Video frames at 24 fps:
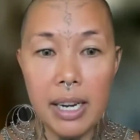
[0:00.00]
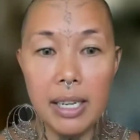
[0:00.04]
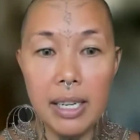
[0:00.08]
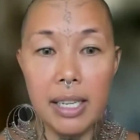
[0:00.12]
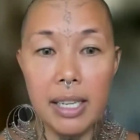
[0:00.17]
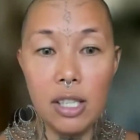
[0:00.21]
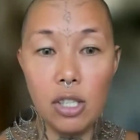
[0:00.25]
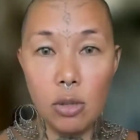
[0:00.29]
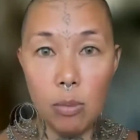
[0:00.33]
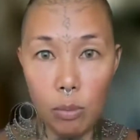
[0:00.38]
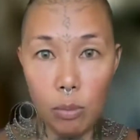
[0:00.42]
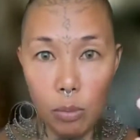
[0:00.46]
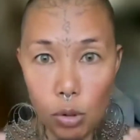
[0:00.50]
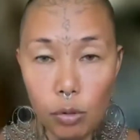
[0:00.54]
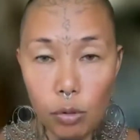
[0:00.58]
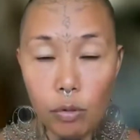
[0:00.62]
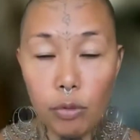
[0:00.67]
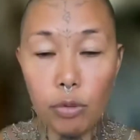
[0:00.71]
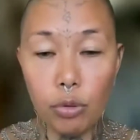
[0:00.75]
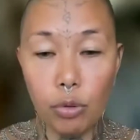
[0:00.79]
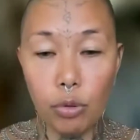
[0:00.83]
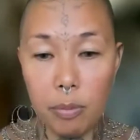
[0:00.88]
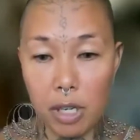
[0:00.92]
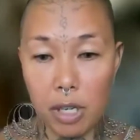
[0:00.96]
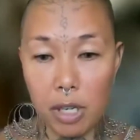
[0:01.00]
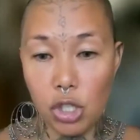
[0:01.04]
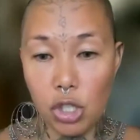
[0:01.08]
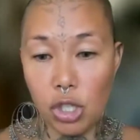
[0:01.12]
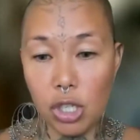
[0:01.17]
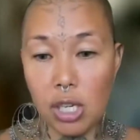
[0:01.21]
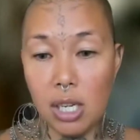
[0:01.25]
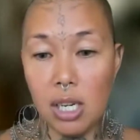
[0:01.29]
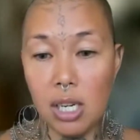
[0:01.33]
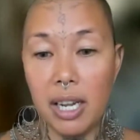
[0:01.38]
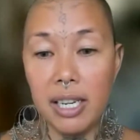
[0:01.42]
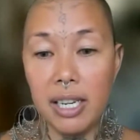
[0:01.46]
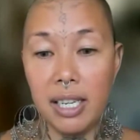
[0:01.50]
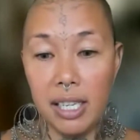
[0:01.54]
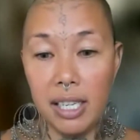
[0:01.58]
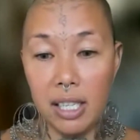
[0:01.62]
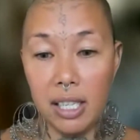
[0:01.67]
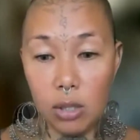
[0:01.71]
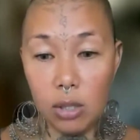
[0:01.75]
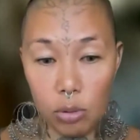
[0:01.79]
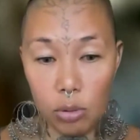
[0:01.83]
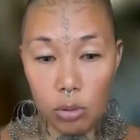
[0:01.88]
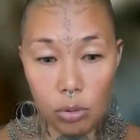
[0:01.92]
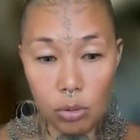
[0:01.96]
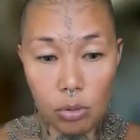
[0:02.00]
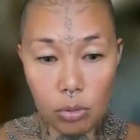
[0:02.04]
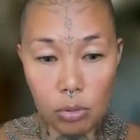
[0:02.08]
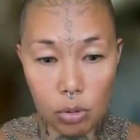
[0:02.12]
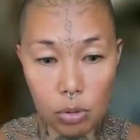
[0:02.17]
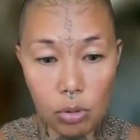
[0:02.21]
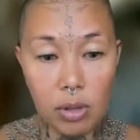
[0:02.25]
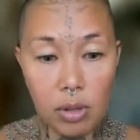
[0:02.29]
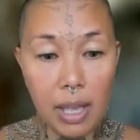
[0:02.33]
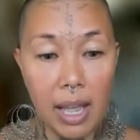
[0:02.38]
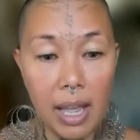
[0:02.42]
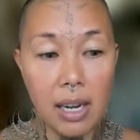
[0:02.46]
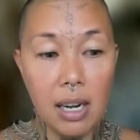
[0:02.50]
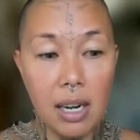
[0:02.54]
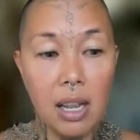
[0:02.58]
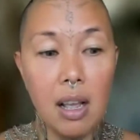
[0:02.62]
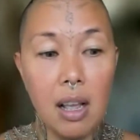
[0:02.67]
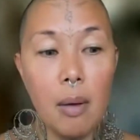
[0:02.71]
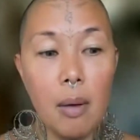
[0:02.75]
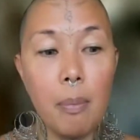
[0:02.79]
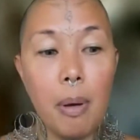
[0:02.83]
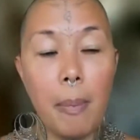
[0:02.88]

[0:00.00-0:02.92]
I need to move through my shit. I need to do that.